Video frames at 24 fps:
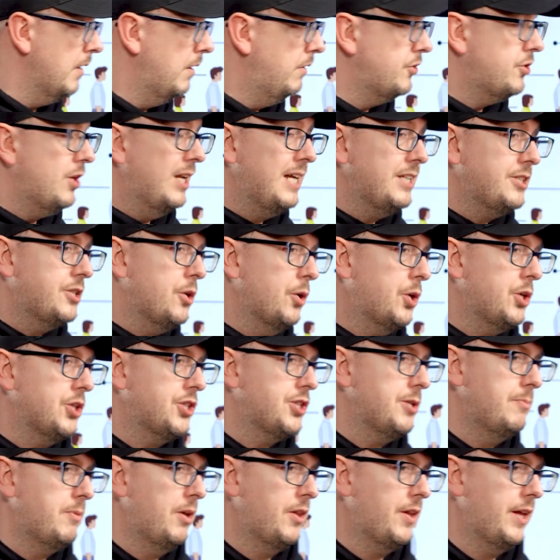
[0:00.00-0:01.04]
So let's look at
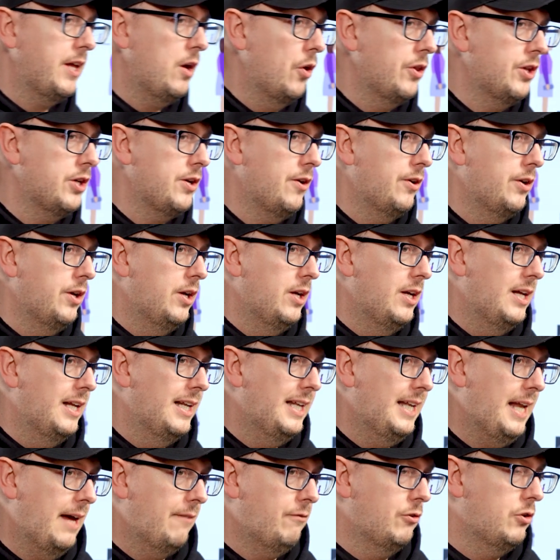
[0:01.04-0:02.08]
some of the other
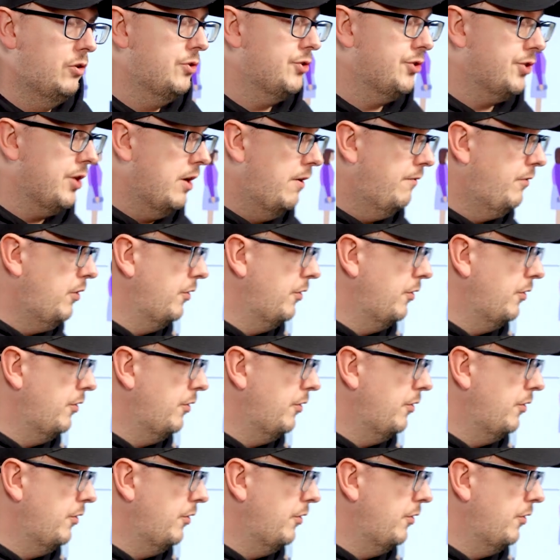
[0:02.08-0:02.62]
levels of